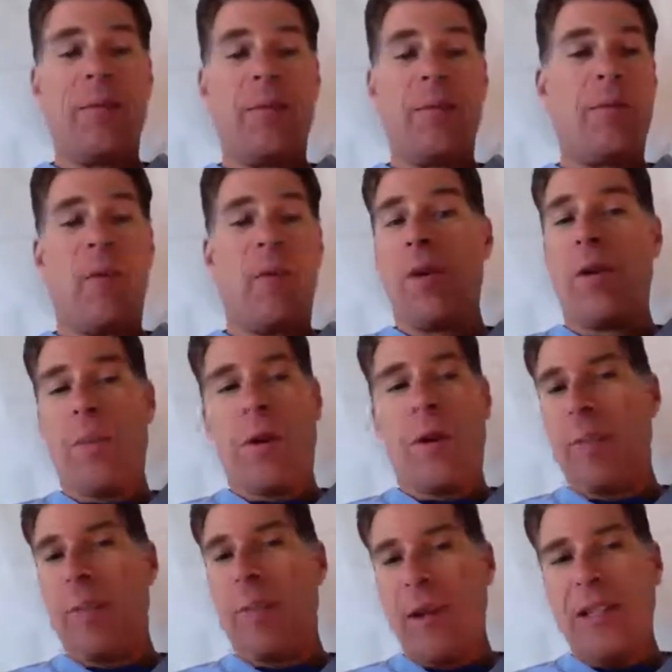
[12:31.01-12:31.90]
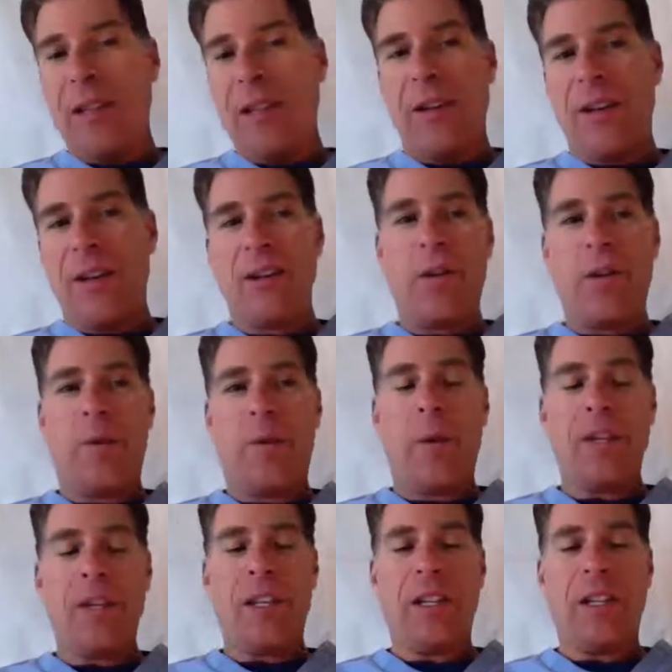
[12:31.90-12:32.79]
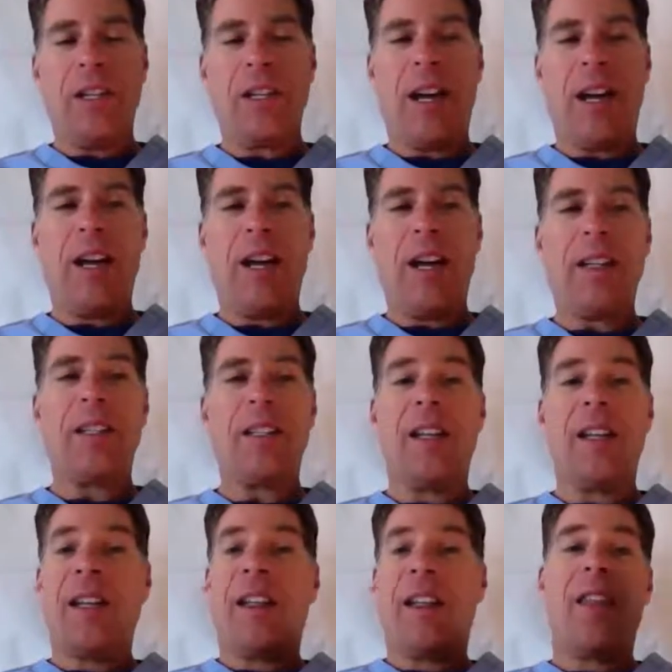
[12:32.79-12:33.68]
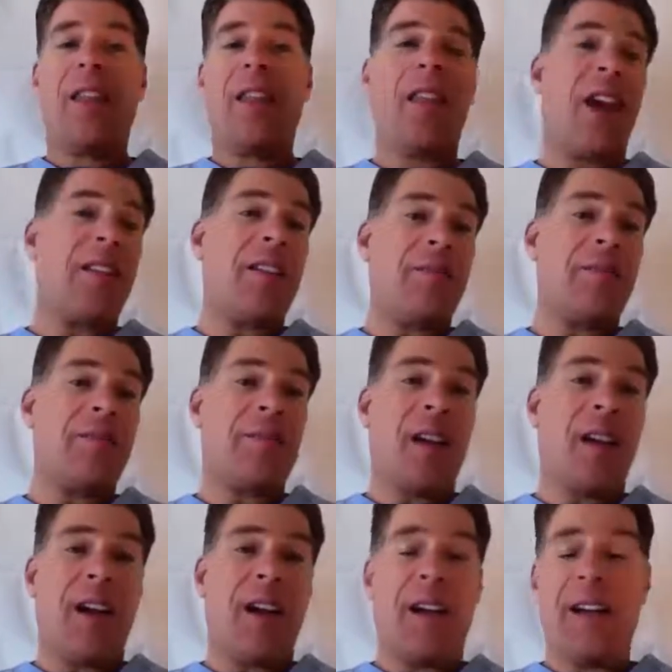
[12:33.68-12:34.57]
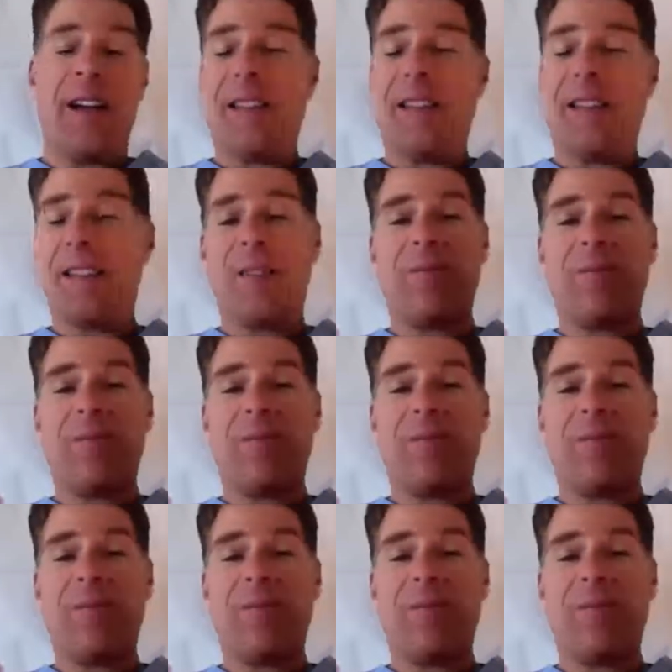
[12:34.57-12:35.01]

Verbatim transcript: for the purpose that they're sort of originally designed, then uh,